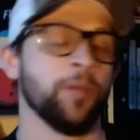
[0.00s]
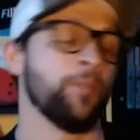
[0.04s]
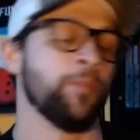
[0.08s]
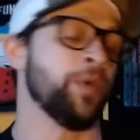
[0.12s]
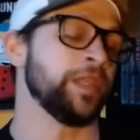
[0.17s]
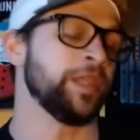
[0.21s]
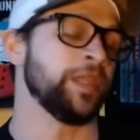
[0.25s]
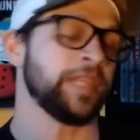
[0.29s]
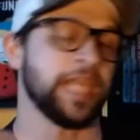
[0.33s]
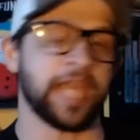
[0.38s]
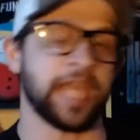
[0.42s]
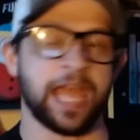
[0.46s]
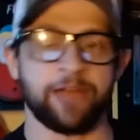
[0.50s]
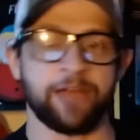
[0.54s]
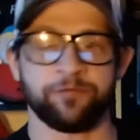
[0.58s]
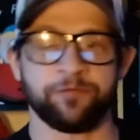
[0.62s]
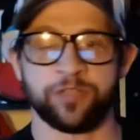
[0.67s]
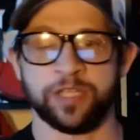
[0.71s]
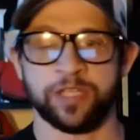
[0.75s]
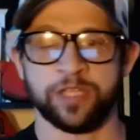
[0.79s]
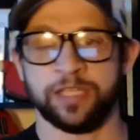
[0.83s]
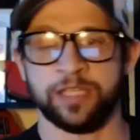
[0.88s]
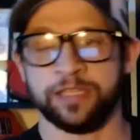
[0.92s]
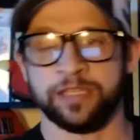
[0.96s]
but they got
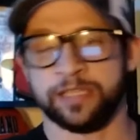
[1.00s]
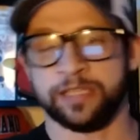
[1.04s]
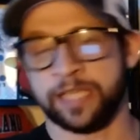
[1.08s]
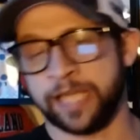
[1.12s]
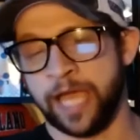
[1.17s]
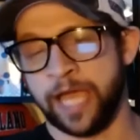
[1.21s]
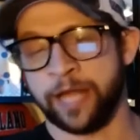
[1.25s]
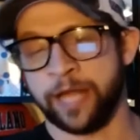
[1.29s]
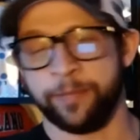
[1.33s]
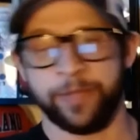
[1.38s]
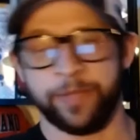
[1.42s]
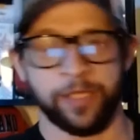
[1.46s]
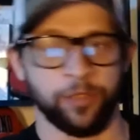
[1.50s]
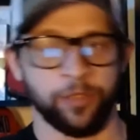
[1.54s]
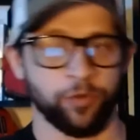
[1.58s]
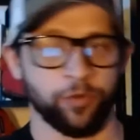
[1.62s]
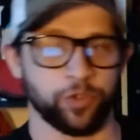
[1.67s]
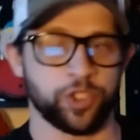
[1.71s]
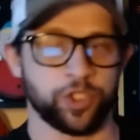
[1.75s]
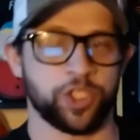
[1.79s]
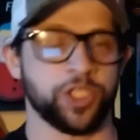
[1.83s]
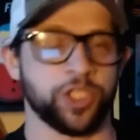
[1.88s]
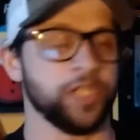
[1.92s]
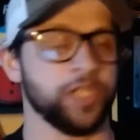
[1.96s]
to be a
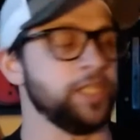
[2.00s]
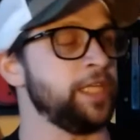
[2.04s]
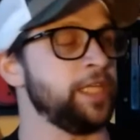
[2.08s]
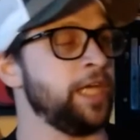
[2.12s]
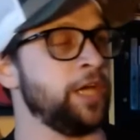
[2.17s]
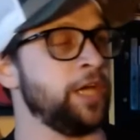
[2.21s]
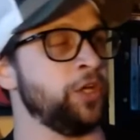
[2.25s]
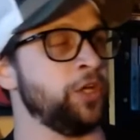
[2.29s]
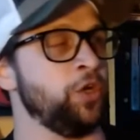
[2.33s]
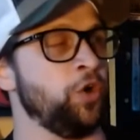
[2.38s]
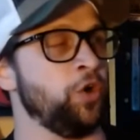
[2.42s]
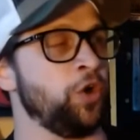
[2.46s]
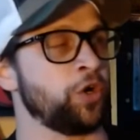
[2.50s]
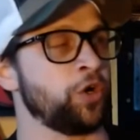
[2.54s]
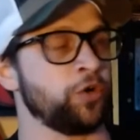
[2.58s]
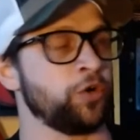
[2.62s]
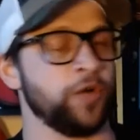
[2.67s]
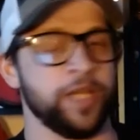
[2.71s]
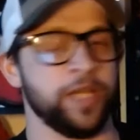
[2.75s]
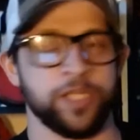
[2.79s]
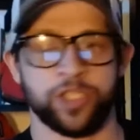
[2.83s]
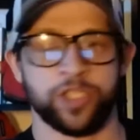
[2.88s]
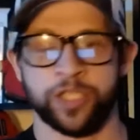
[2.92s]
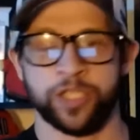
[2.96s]
little chilly on
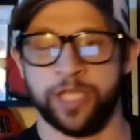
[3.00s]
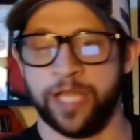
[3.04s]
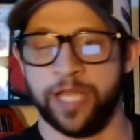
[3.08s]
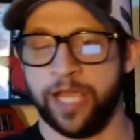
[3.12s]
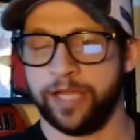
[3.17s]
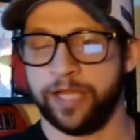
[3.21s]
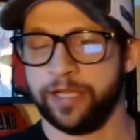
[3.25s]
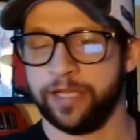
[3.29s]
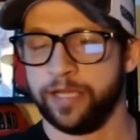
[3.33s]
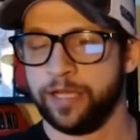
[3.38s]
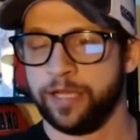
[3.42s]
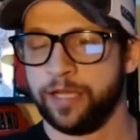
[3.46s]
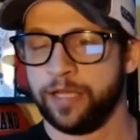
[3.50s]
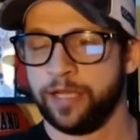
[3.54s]
Inauguration Day.